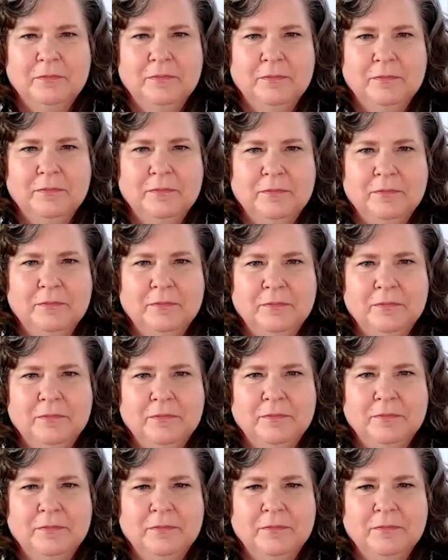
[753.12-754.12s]

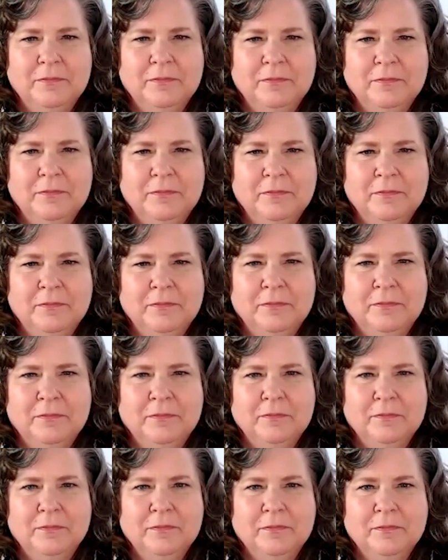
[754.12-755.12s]

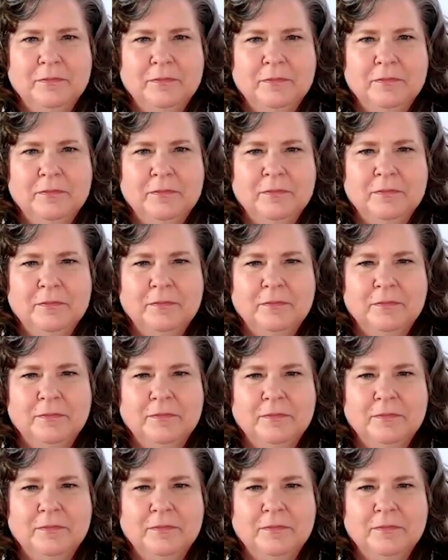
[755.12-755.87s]
[no speech]